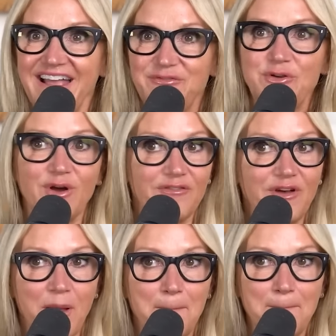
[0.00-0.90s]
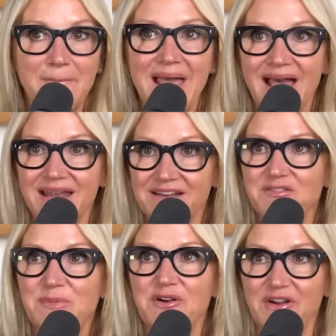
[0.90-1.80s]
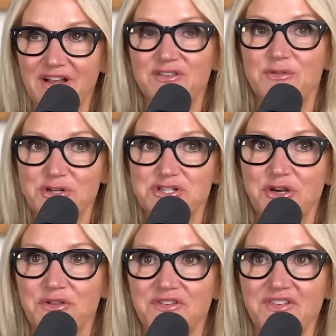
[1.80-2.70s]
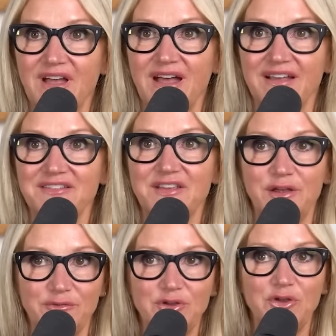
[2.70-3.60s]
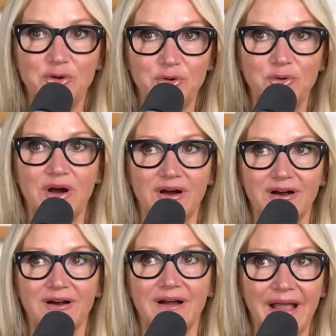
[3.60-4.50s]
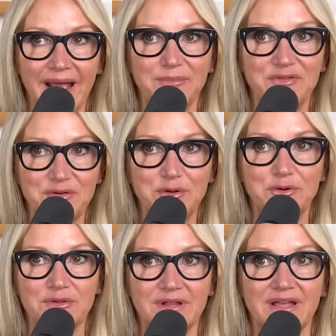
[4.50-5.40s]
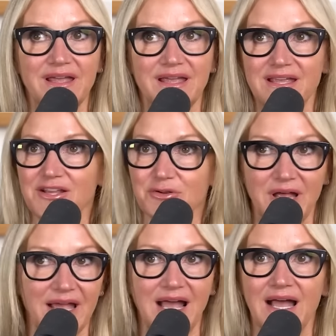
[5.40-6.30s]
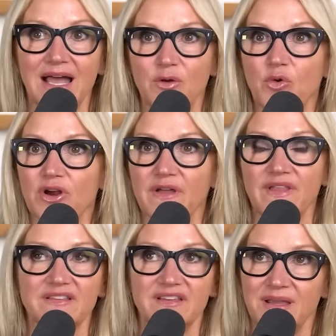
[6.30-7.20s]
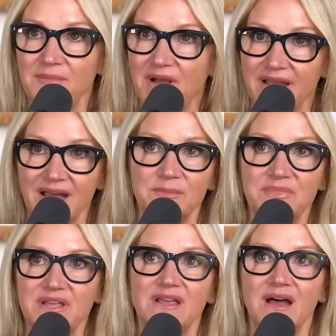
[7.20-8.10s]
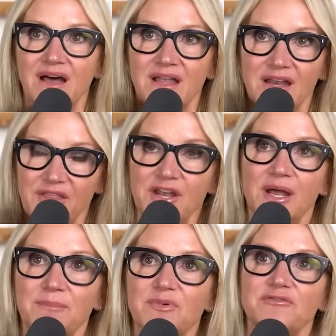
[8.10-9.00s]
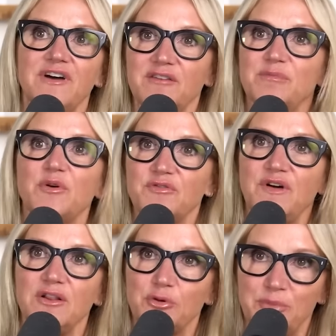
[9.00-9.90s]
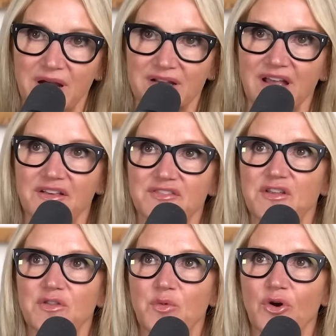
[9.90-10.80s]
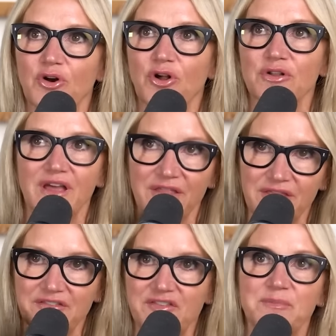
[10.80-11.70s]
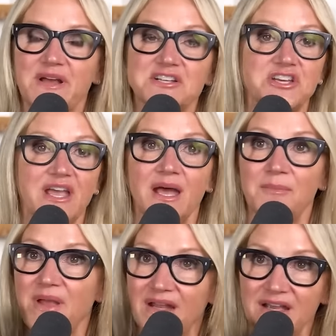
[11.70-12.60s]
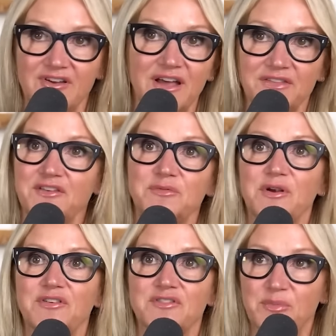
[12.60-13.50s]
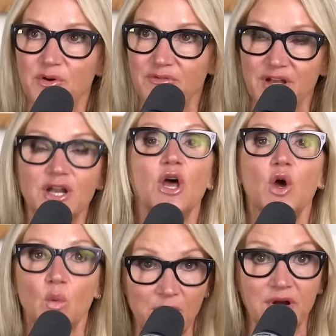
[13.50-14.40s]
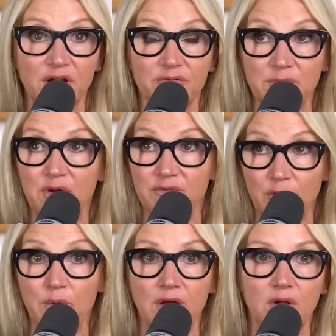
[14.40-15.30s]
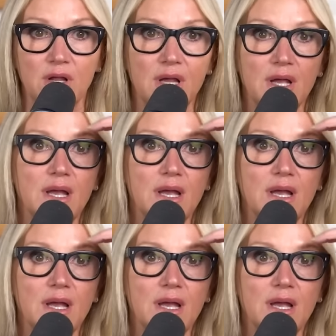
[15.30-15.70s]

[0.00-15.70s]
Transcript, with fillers: if you have mad experience for a show this size, if you are absolutely, you're like, I got to work on that team. I got to be on the number five most followed podcast in the world. This is my jam, and I've got the experience to prove it. We want to hear from you, for real.